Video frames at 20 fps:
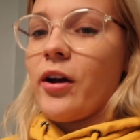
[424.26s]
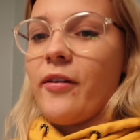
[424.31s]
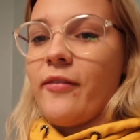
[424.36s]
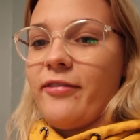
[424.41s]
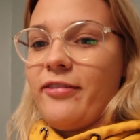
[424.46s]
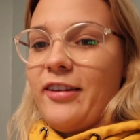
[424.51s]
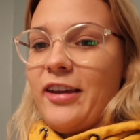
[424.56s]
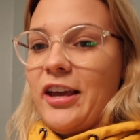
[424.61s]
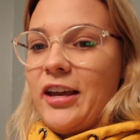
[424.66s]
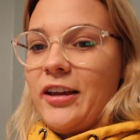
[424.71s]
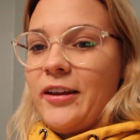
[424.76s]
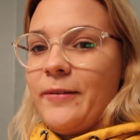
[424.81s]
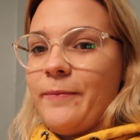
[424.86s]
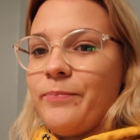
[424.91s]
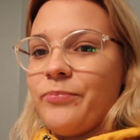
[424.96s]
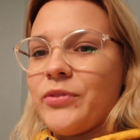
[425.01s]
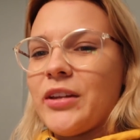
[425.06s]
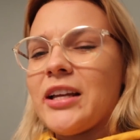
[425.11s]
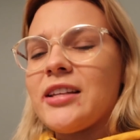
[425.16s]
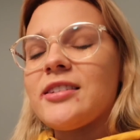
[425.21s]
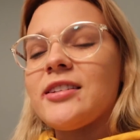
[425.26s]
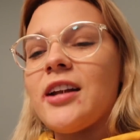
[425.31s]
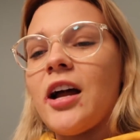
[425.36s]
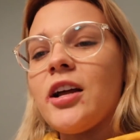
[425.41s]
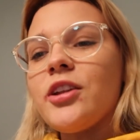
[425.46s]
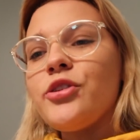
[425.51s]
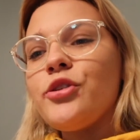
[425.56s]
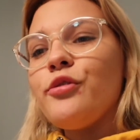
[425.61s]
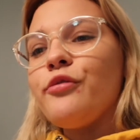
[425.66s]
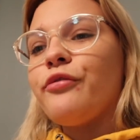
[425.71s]
comfy. It's
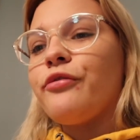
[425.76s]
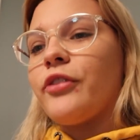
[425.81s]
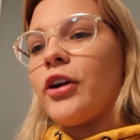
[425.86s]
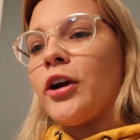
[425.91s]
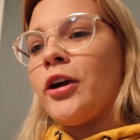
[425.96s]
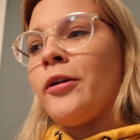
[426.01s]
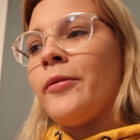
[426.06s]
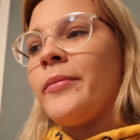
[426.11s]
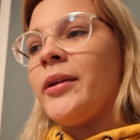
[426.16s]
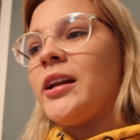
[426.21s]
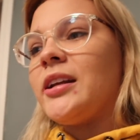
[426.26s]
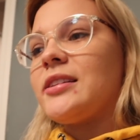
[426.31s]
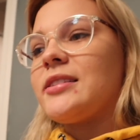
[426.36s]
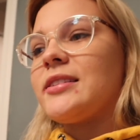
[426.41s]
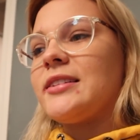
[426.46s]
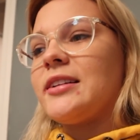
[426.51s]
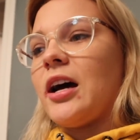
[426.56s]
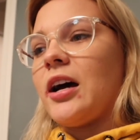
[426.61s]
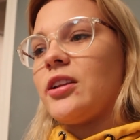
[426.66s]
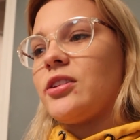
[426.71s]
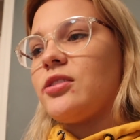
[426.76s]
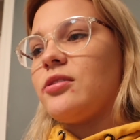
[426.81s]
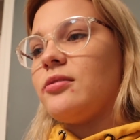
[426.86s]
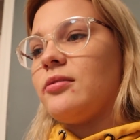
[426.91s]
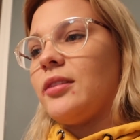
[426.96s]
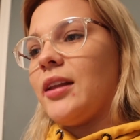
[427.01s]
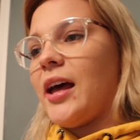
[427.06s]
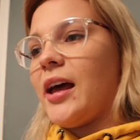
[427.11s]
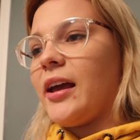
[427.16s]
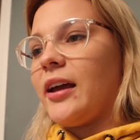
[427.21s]
not too firm and it's not
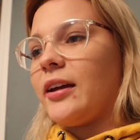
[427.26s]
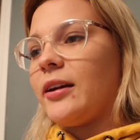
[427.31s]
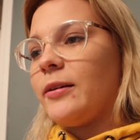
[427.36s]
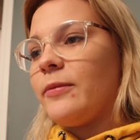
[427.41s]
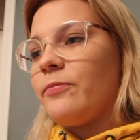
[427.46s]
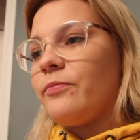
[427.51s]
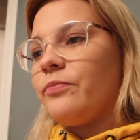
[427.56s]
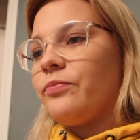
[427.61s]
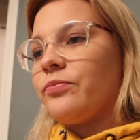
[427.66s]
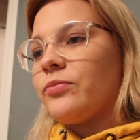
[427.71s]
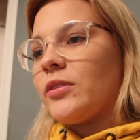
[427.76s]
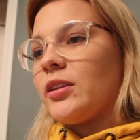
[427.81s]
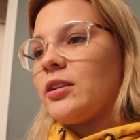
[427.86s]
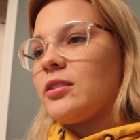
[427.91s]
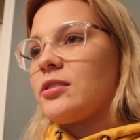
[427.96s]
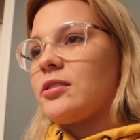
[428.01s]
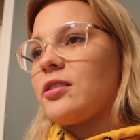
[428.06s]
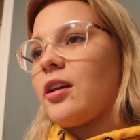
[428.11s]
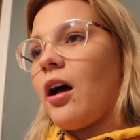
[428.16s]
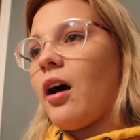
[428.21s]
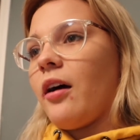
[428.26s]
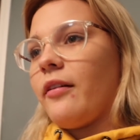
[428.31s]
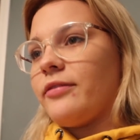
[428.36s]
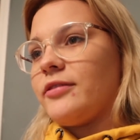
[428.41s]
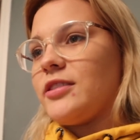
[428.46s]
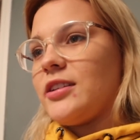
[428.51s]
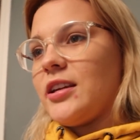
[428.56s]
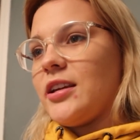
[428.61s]
too like soft